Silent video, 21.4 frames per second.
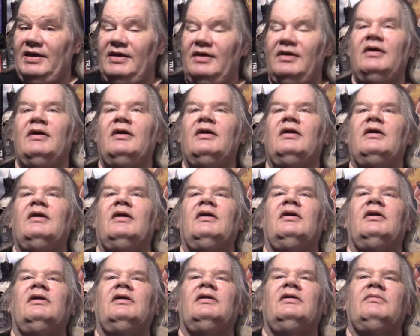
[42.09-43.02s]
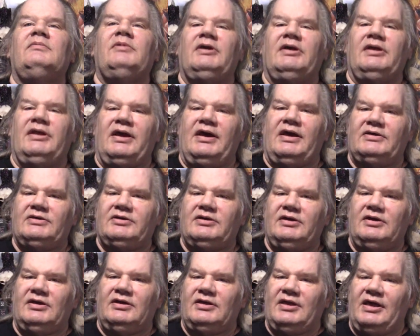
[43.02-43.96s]
I'm going to ask
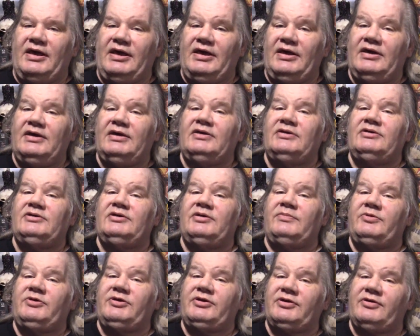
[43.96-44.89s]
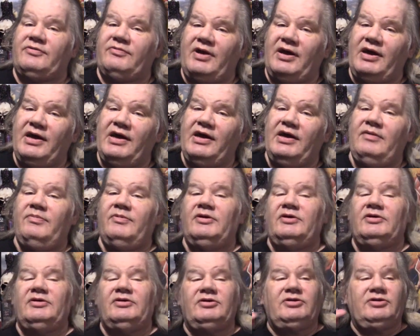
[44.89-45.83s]
you to like, subscribe,
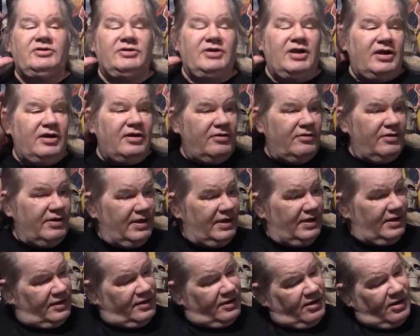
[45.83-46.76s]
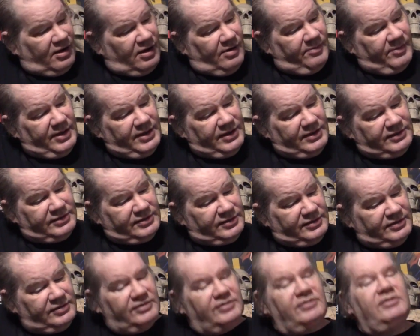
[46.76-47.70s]
share, and comment.
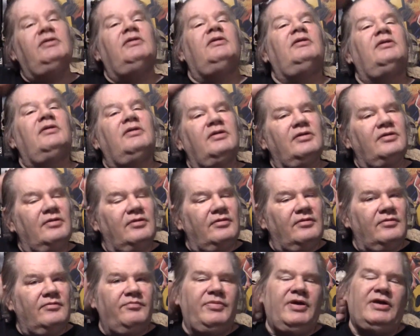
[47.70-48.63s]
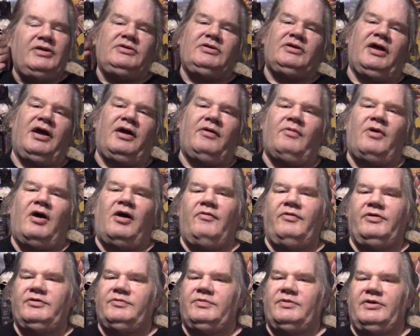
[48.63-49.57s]
Basically, I will
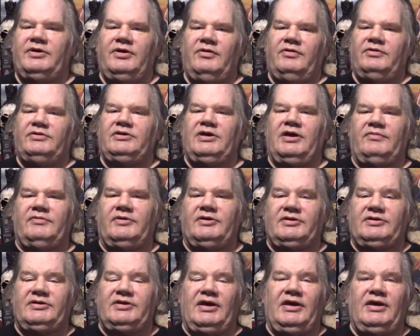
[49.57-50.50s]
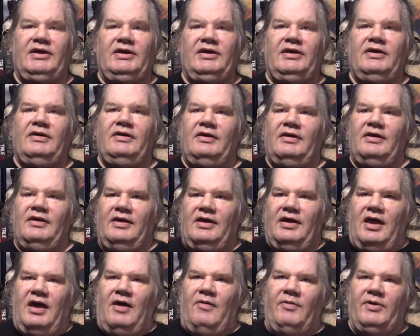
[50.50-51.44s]
always want to know what you have to say.
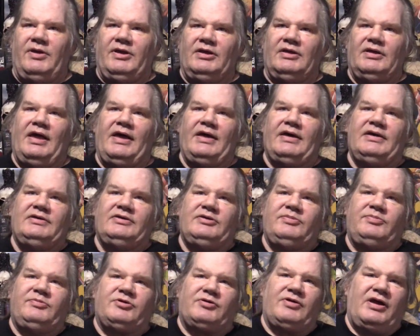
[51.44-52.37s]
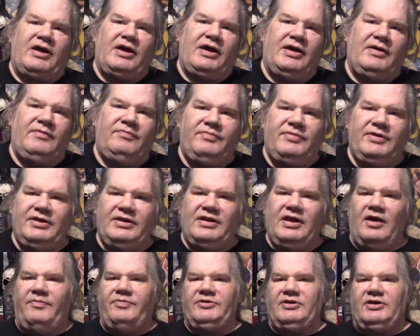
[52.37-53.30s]
And when you like and subscribe, it
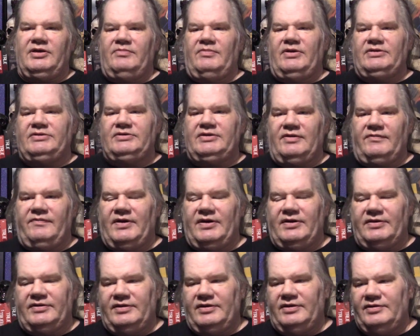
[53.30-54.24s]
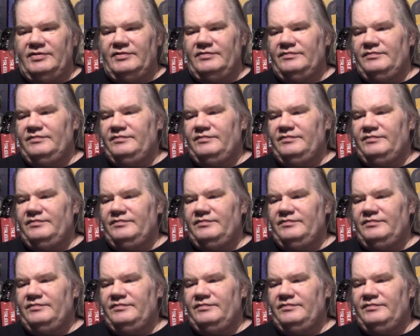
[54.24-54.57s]
helps get my stuff out there.